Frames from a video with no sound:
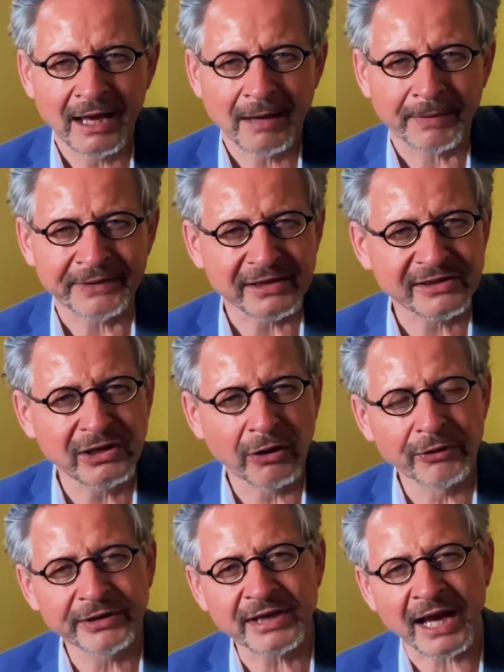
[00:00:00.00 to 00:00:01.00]
But the
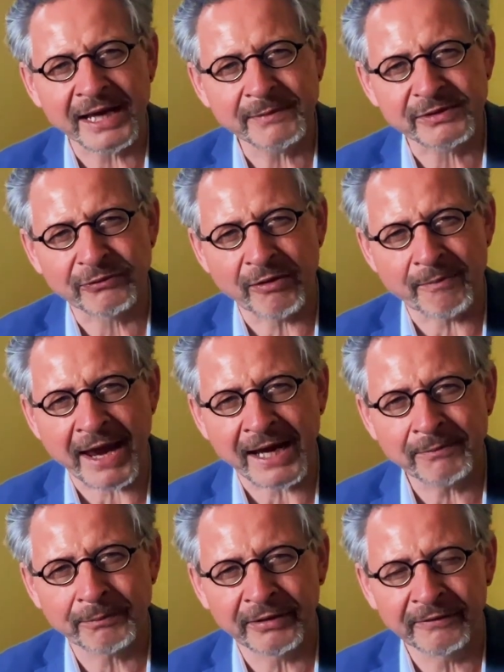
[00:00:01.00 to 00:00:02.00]
stereotypes
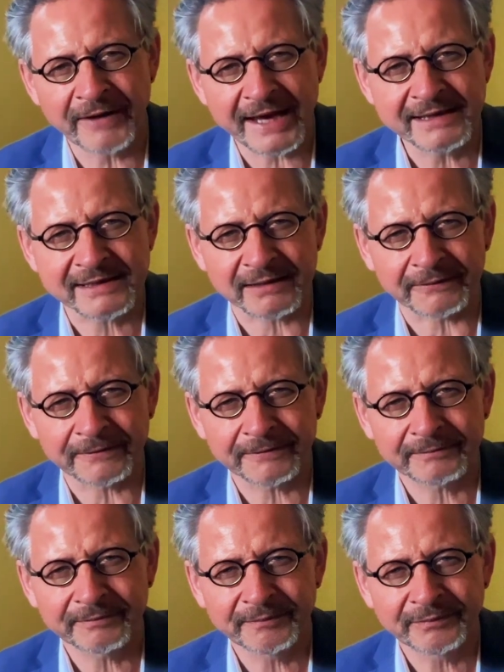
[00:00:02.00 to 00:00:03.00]
remain pervasive.
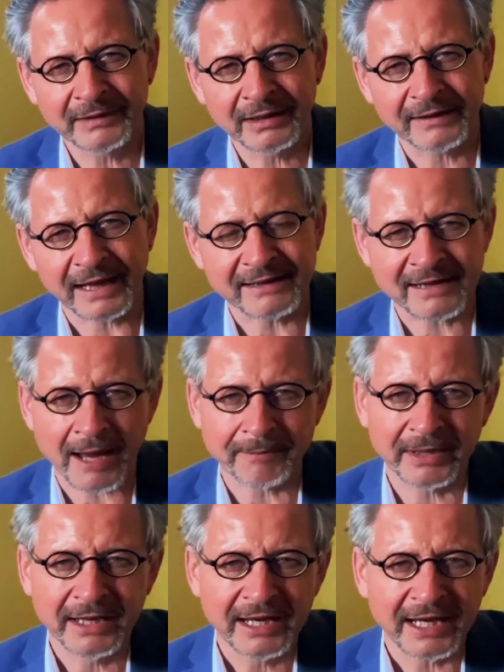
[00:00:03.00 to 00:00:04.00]
They
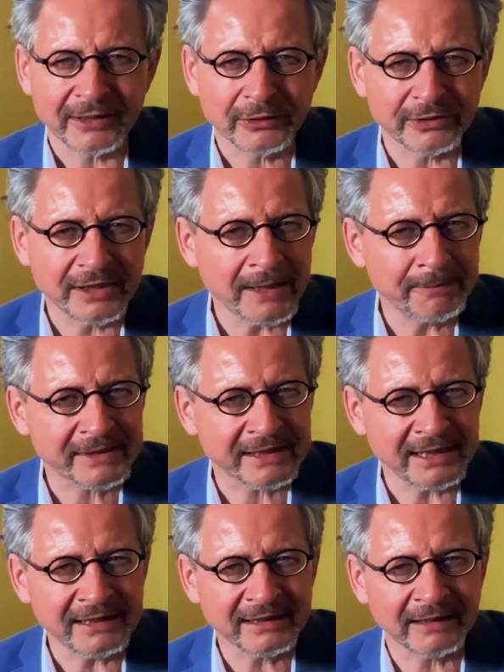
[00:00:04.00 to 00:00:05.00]
tap into
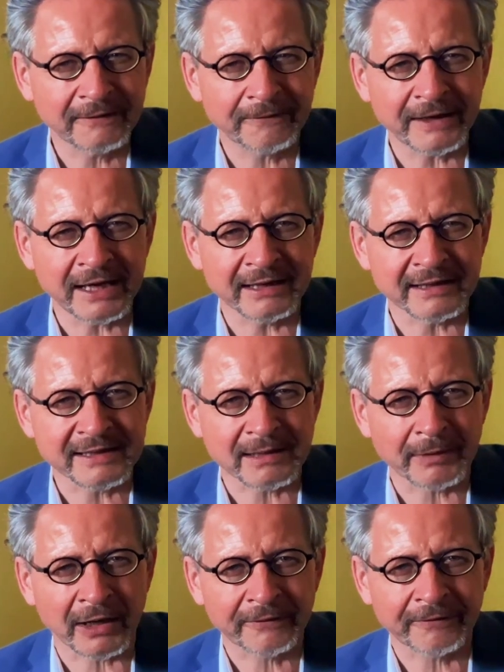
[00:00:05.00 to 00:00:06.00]
deep-seated fears
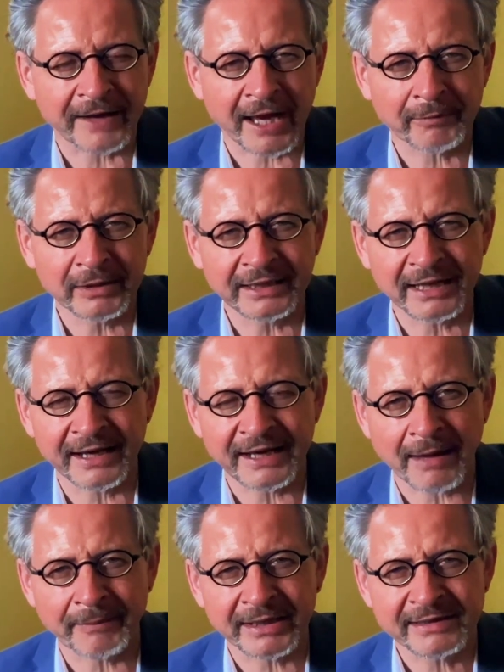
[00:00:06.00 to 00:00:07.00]
about family
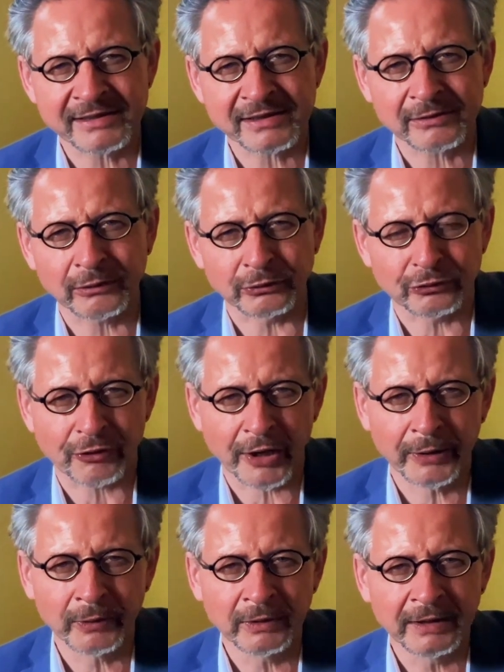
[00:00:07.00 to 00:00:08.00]
dynamics,
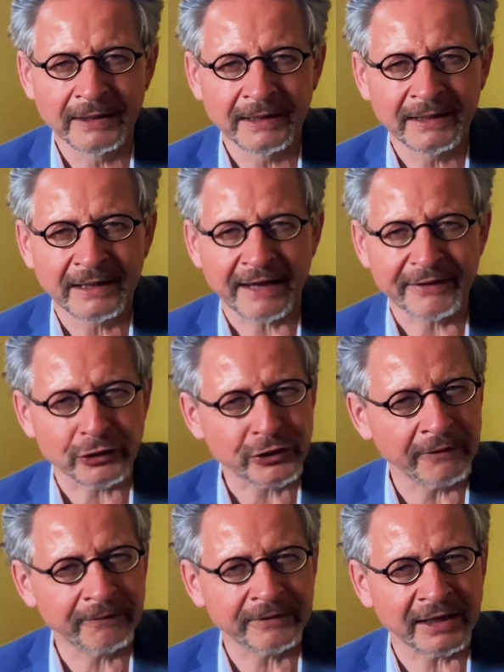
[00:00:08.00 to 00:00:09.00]
control, and the
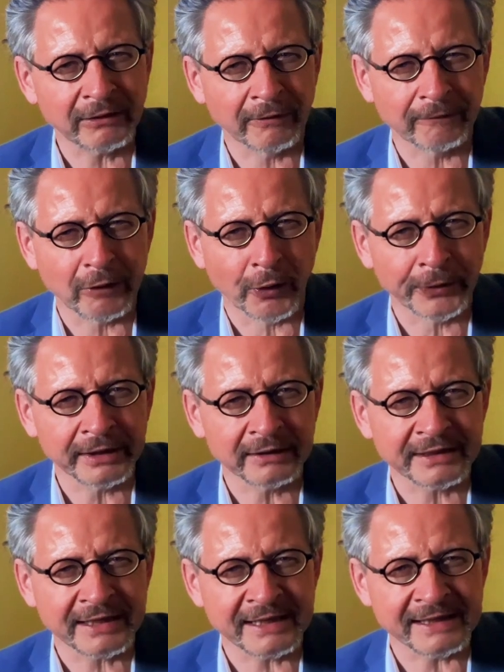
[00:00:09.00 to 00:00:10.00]
shifting of
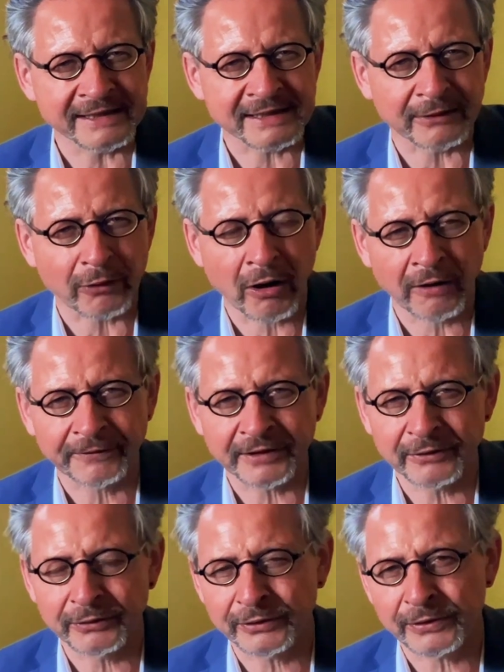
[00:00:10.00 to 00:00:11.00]
loyalties that
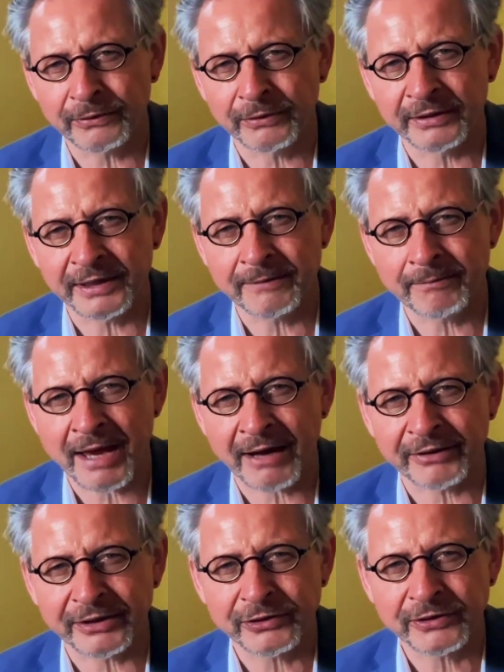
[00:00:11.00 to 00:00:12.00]
often occur in
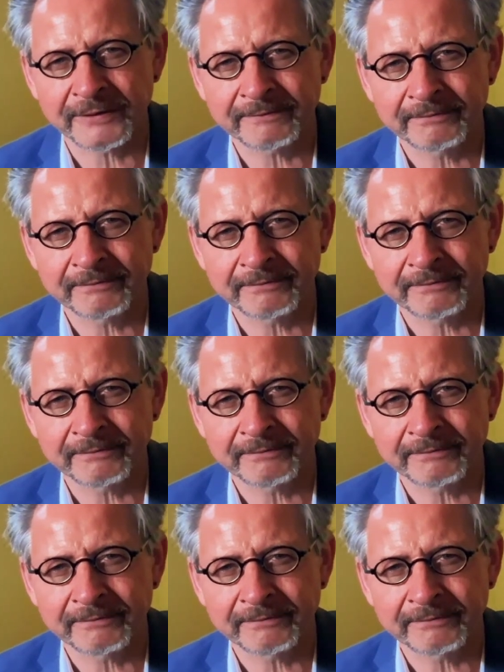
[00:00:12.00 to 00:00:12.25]
marriage.